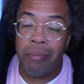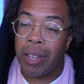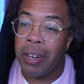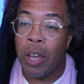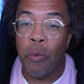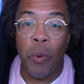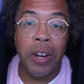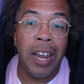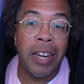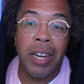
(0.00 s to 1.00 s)
They
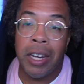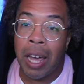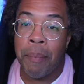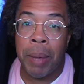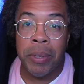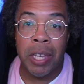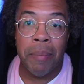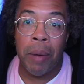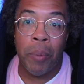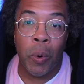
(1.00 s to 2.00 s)
did not babysit
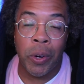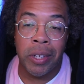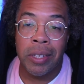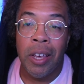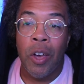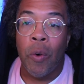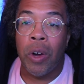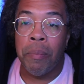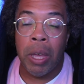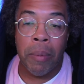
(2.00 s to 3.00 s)
my boys.
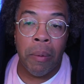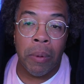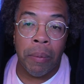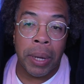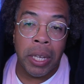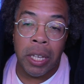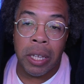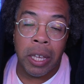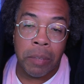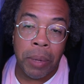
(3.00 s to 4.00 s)
When me and my
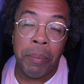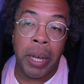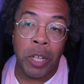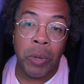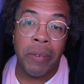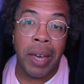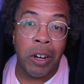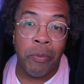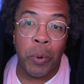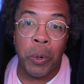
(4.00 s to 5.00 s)
ex-wife got a
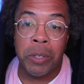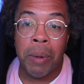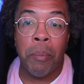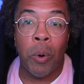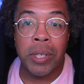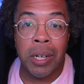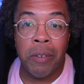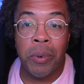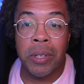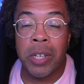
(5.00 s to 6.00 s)
divorce, my boys came in
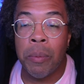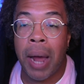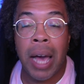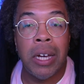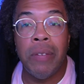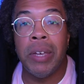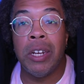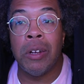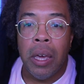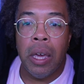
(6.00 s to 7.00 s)
for the summer, I couldn't even get
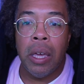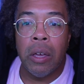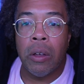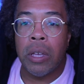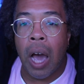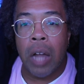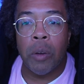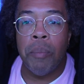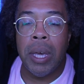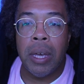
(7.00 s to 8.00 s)
in the bed. Here, y'all are
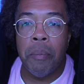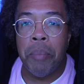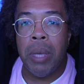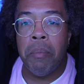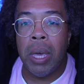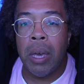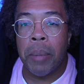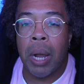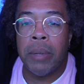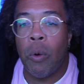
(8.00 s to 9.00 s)
men, be men.
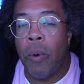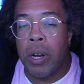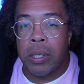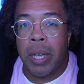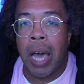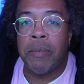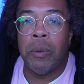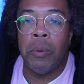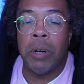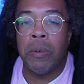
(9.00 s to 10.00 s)
But I'm like, what does it have
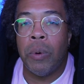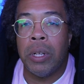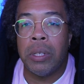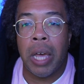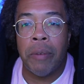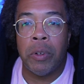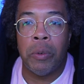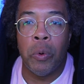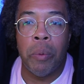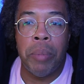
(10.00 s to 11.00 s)
to
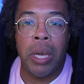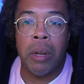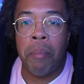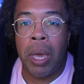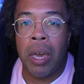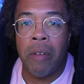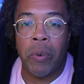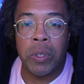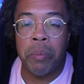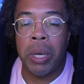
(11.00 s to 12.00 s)
do with being a man
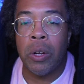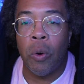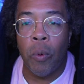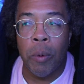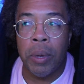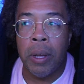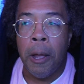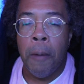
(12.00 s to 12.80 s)
versus being a woman?